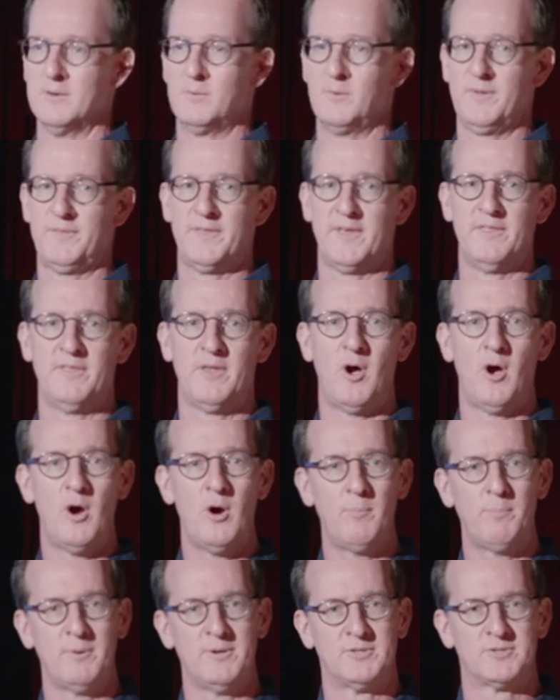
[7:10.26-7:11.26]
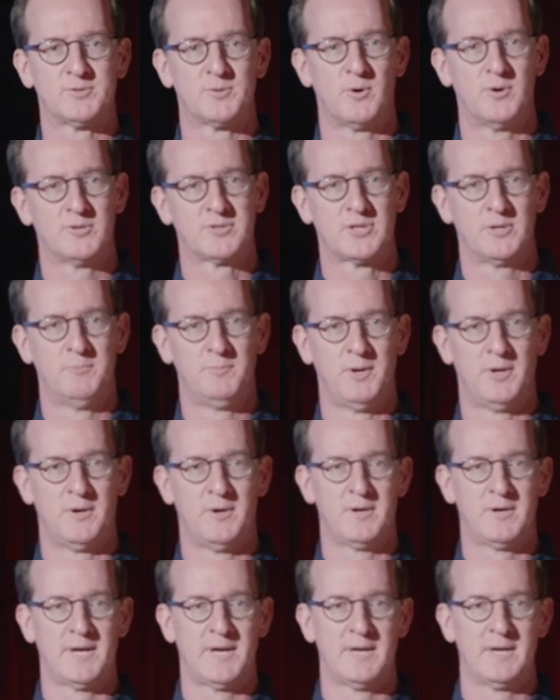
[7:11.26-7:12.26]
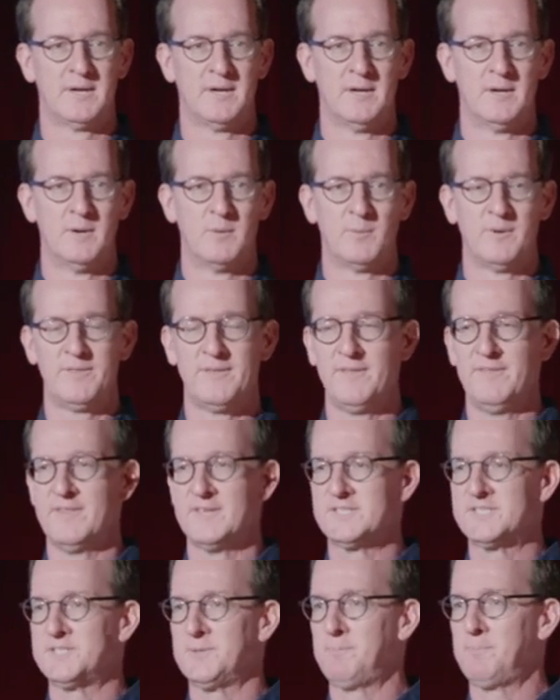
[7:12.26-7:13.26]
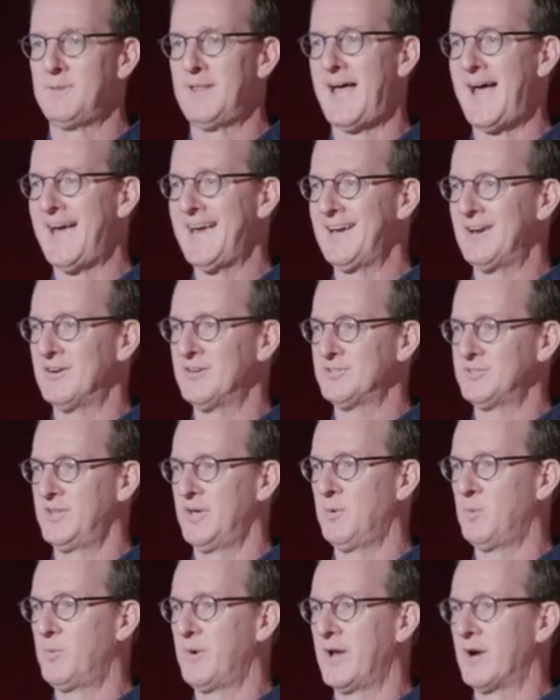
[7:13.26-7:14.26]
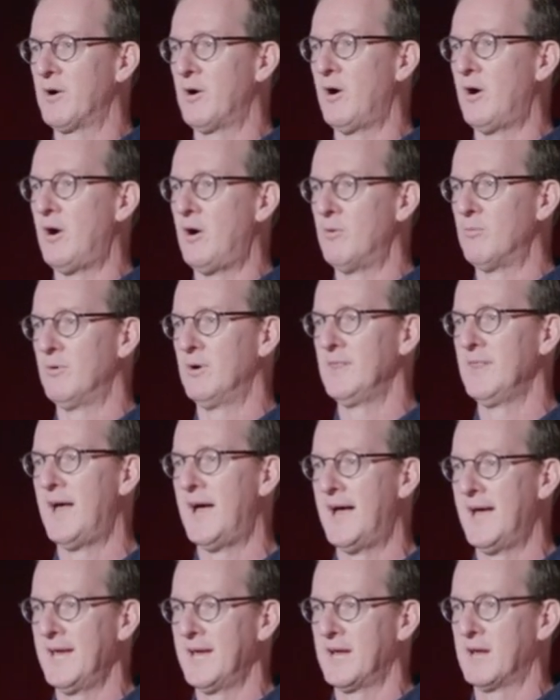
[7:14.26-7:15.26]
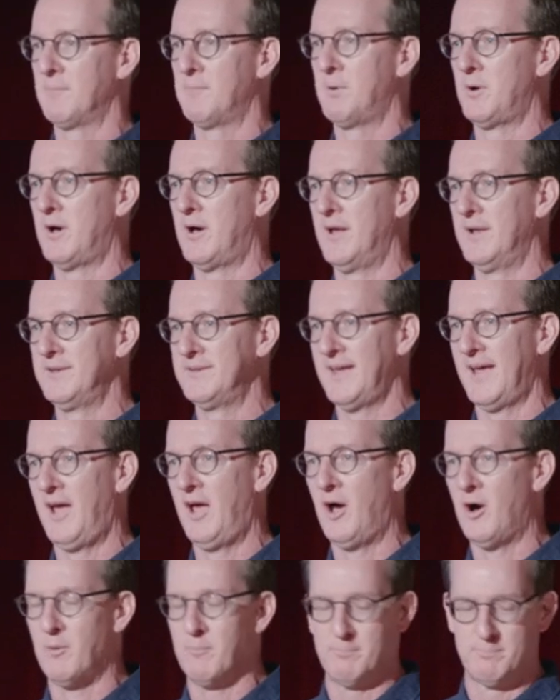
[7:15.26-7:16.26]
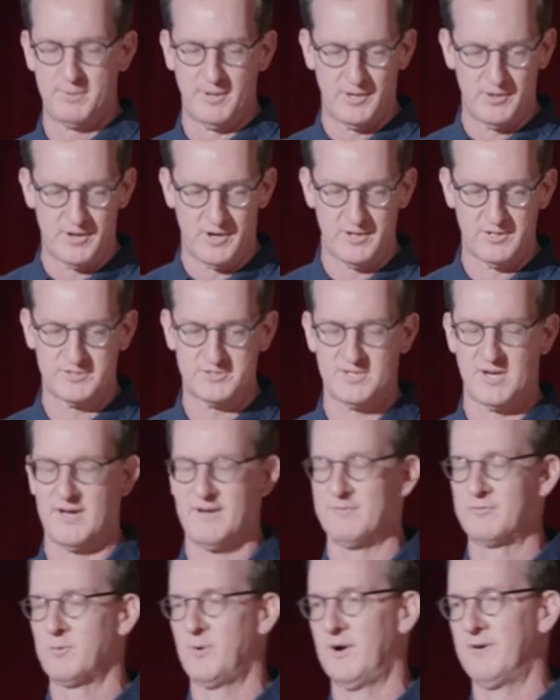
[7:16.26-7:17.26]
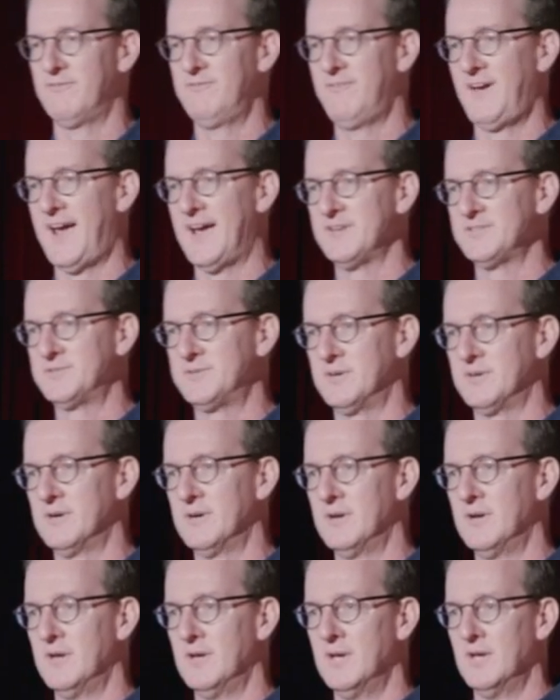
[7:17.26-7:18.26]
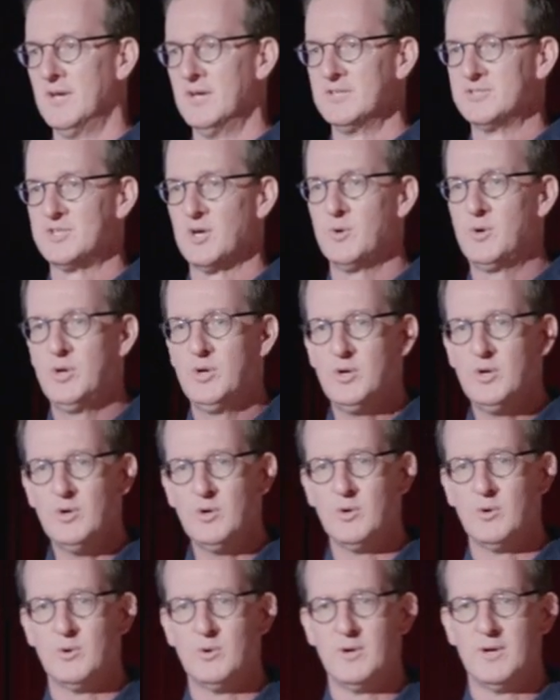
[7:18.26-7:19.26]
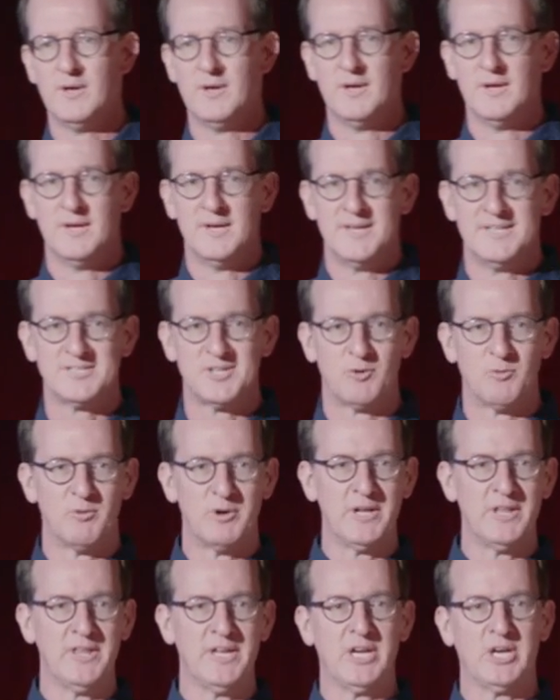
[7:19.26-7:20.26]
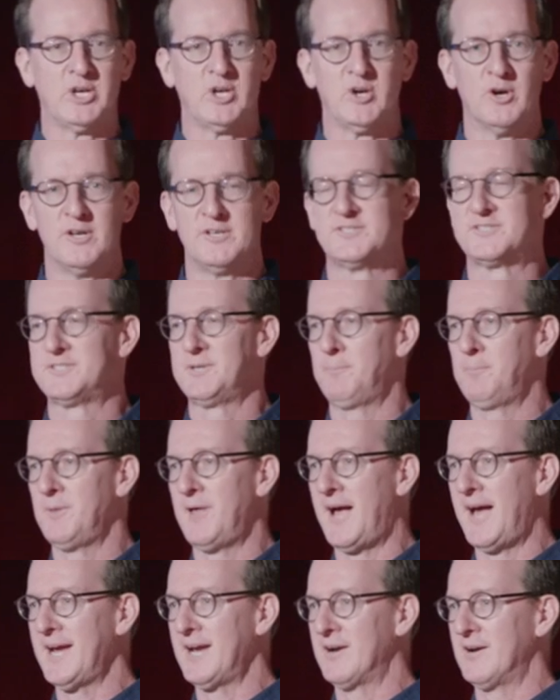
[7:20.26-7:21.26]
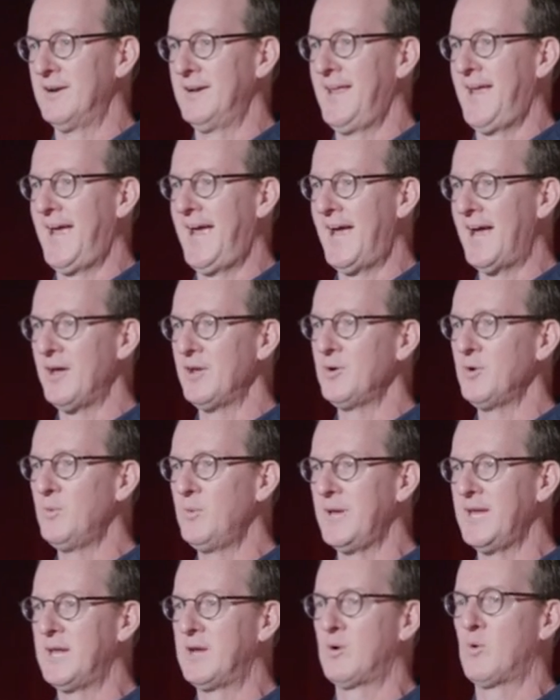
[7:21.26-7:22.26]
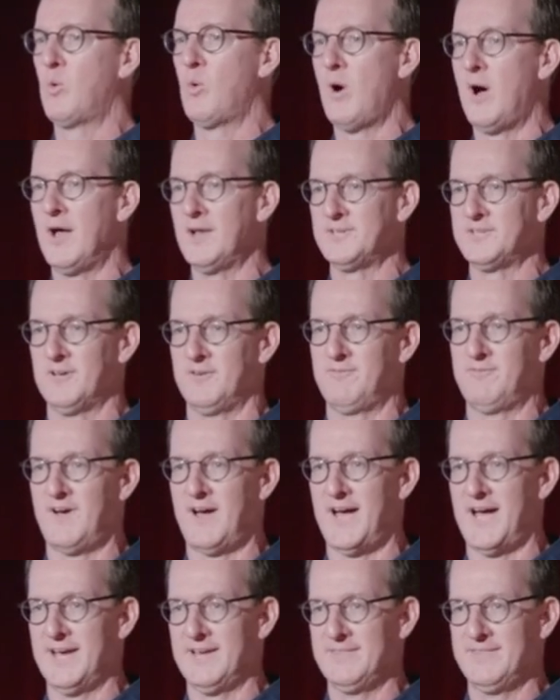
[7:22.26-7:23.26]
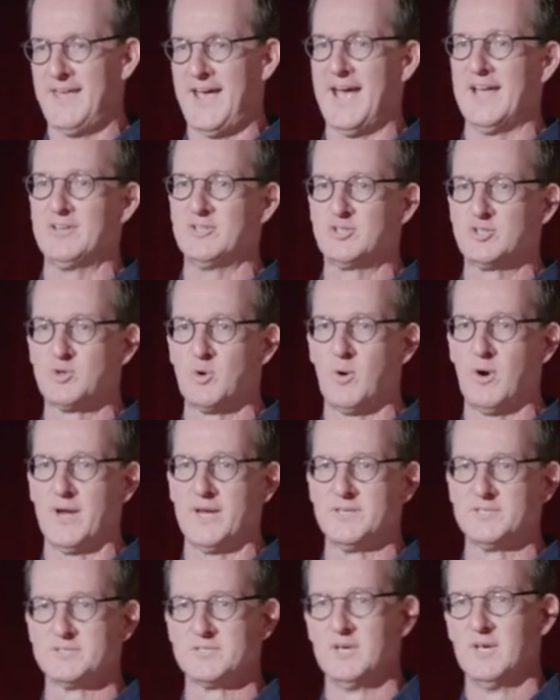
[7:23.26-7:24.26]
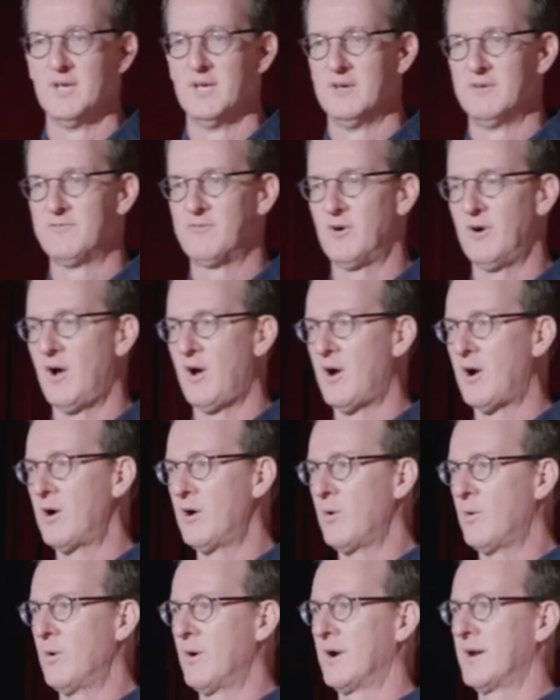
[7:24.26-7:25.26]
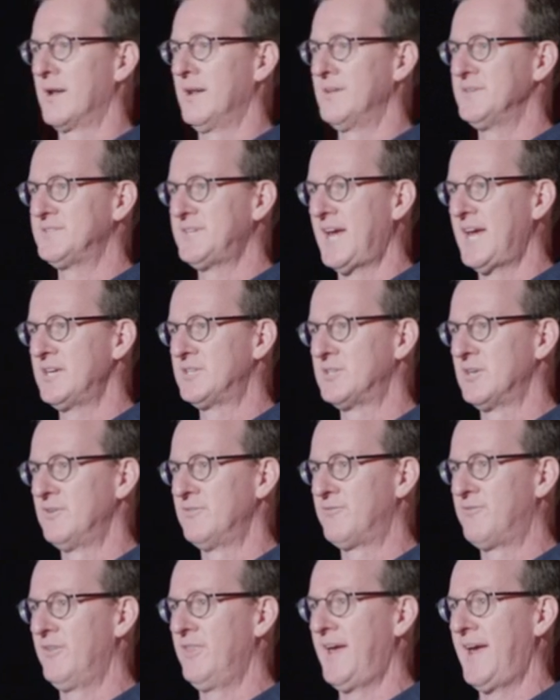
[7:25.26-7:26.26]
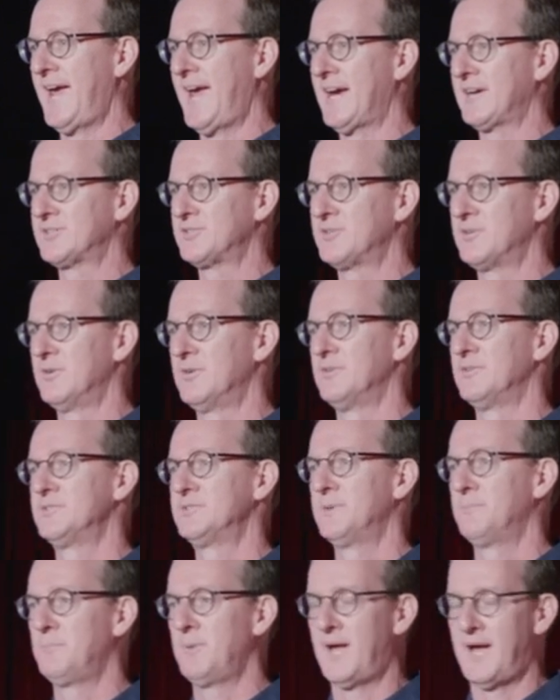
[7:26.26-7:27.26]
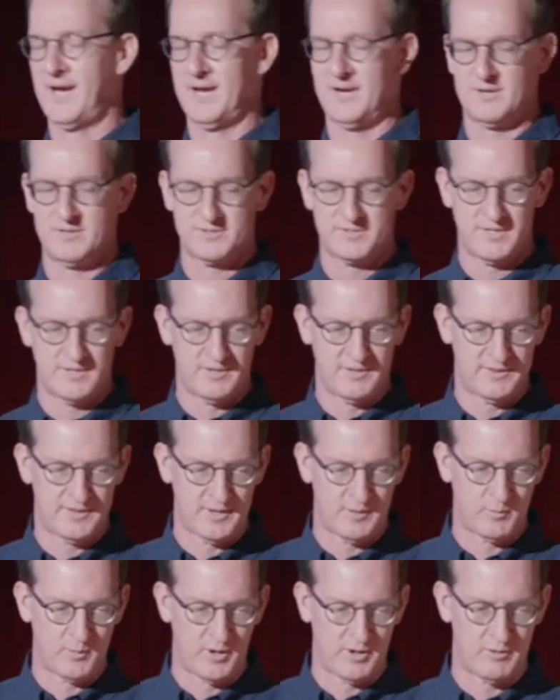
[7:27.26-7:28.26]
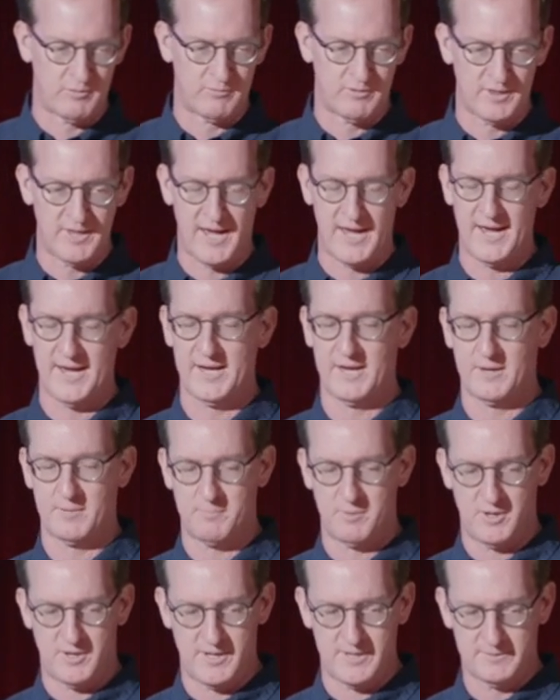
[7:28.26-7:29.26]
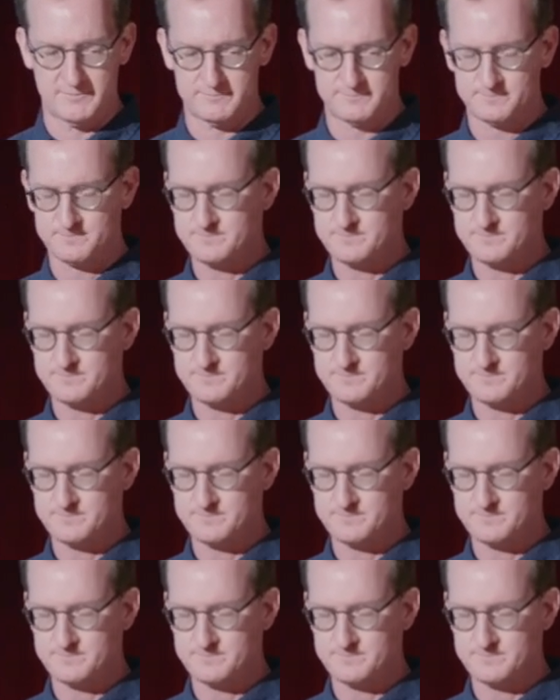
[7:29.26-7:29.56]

within the open source community, within the suppliers that we're all relying upon to help build our software faster. So who is a really good supplier, and how do we quantify that choice for our organization for the external suppliers that, that we're relying upon?